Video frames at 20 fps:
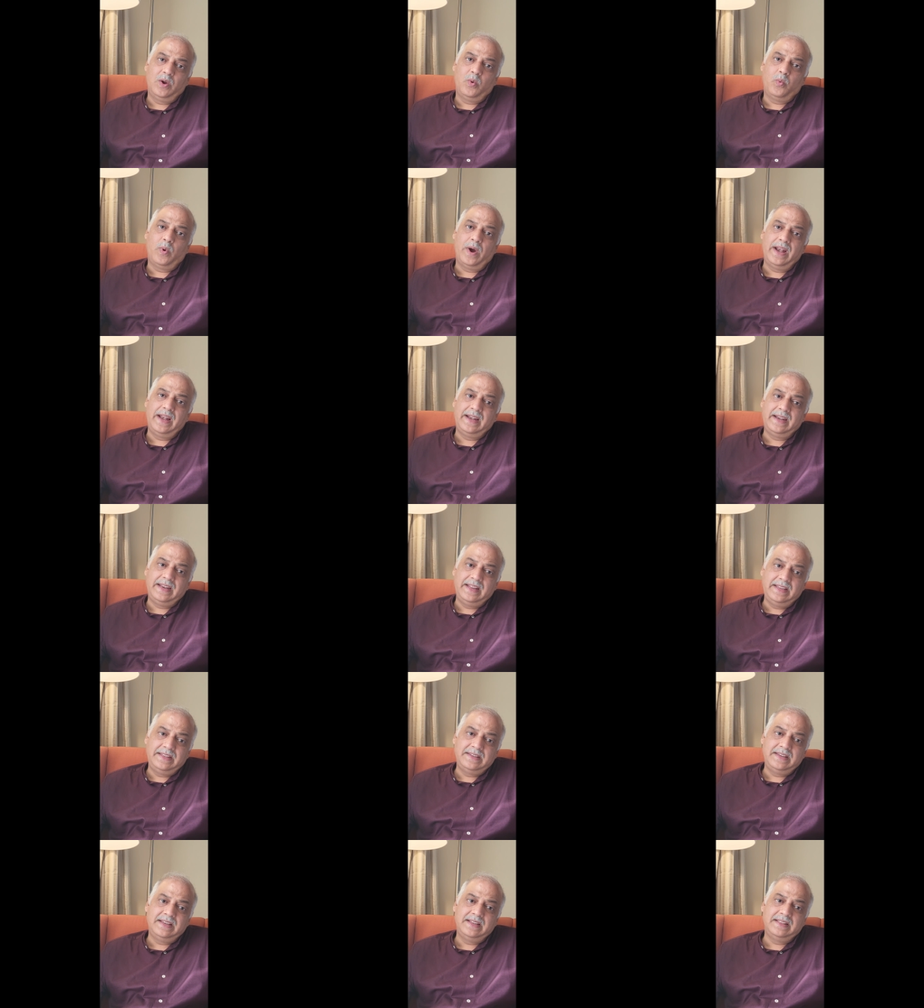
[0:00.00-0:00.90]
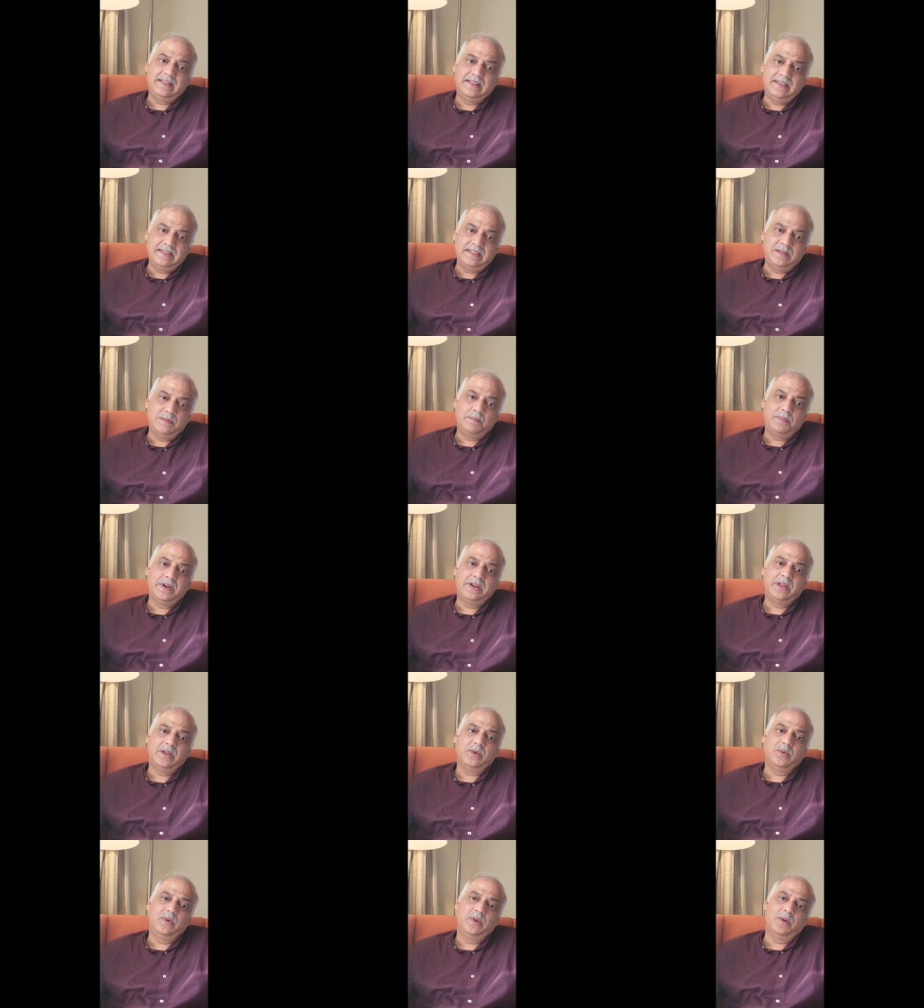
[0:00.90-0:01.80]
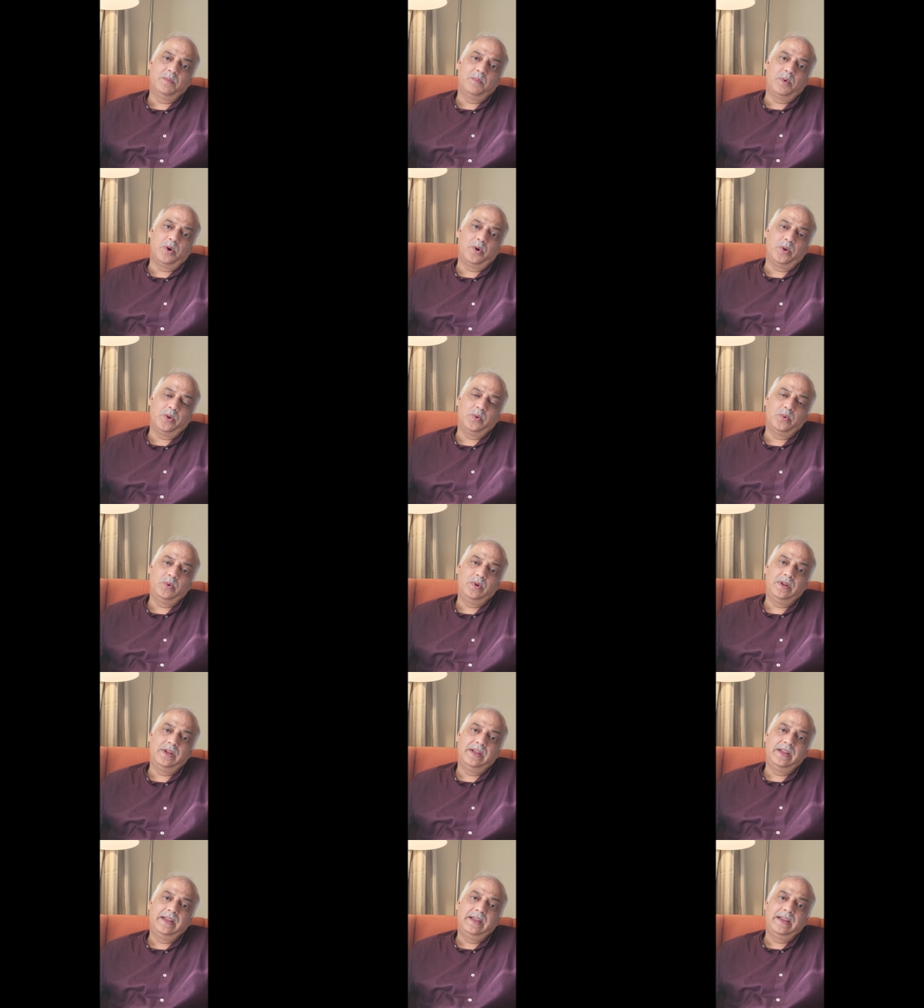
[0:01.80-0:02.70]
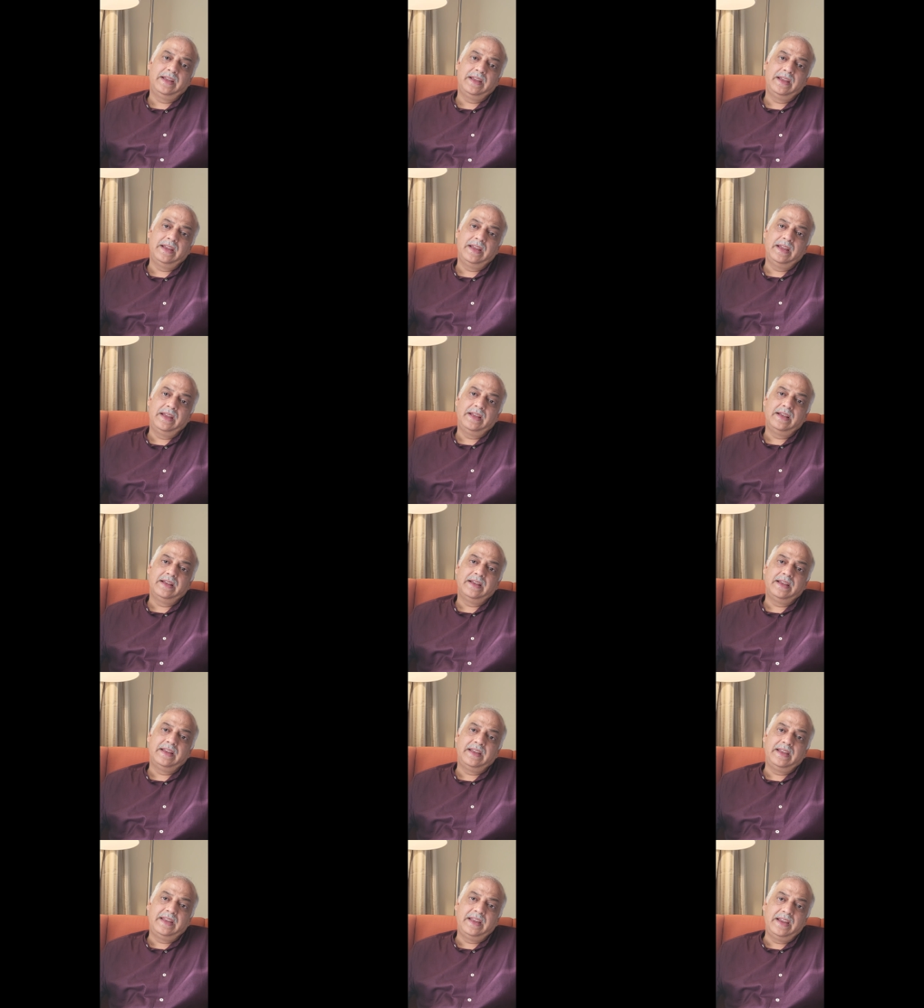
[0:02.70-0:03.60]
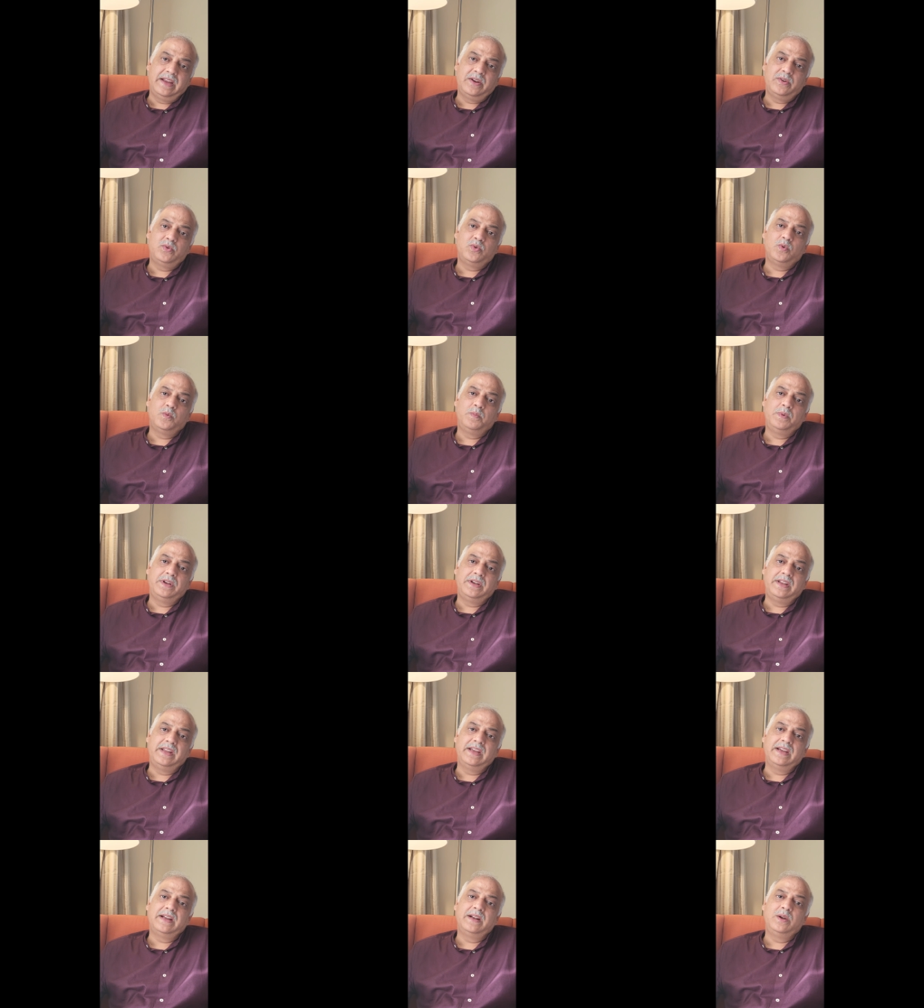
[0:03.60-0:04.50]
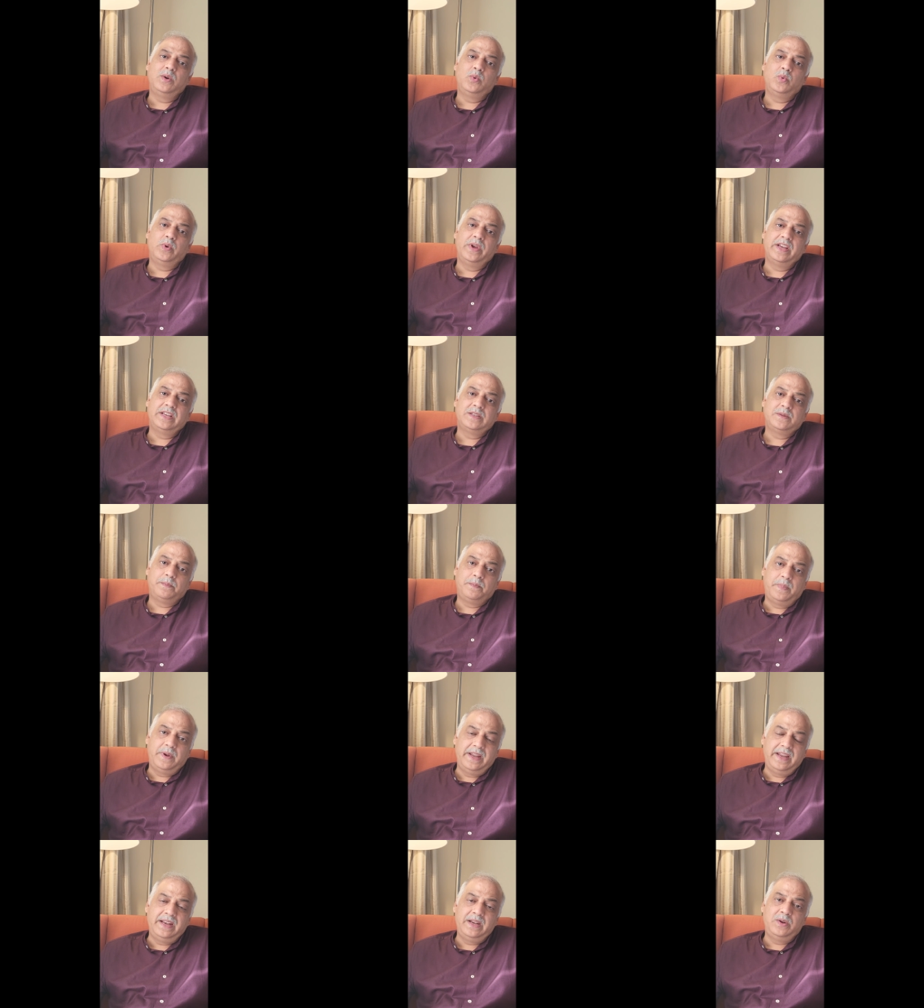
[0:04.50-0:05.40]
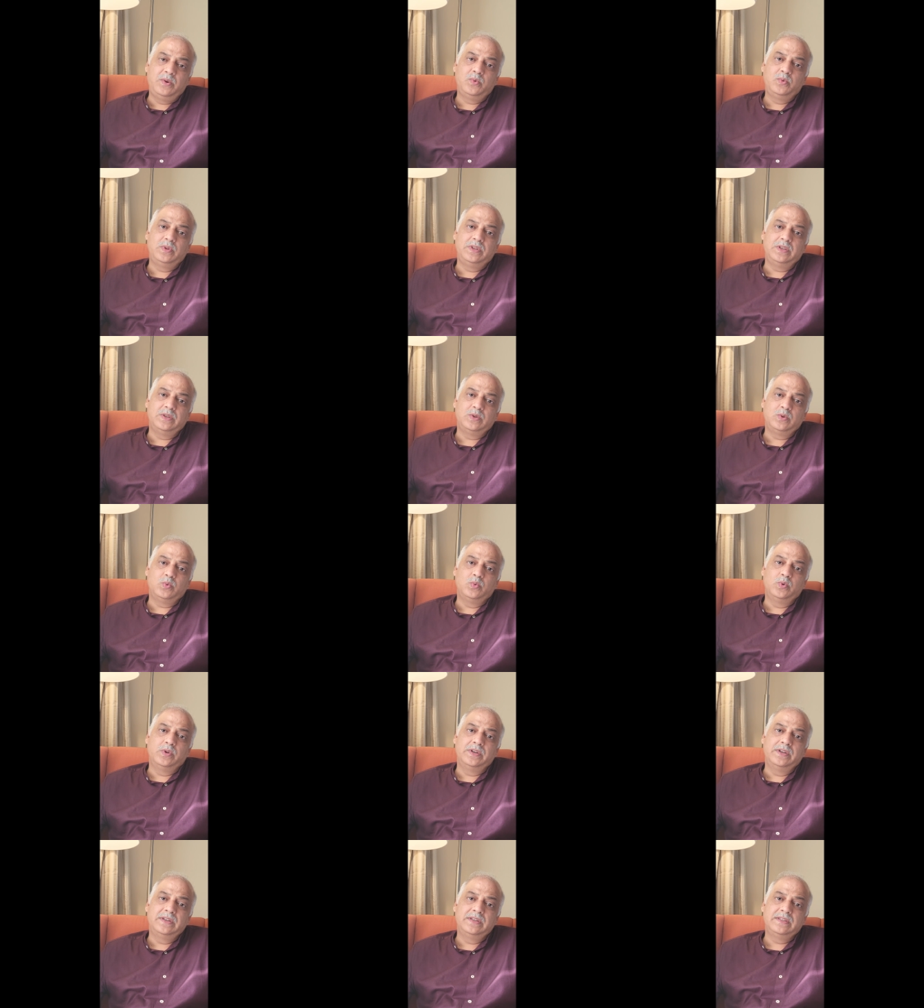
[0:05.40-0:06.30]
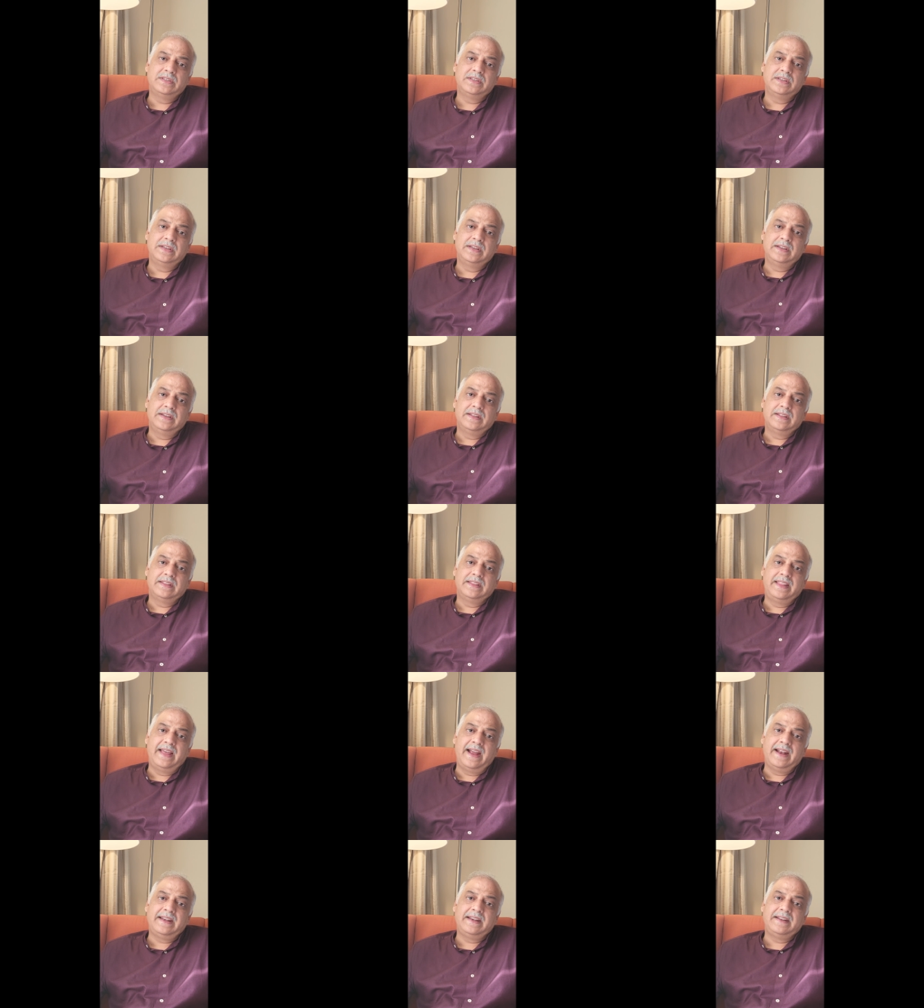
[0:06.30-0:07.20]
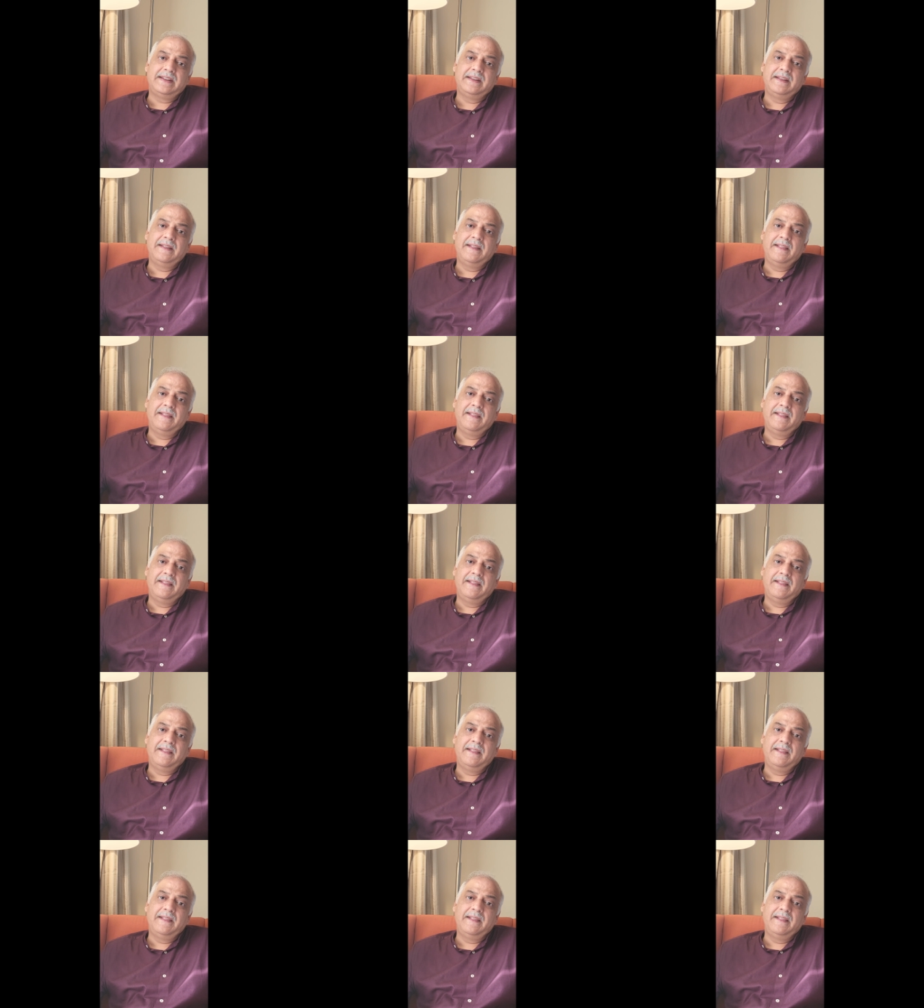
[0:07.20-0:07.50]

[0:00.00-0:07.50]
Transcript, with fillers: While teaching this particular module, care should be taken to explain to the students that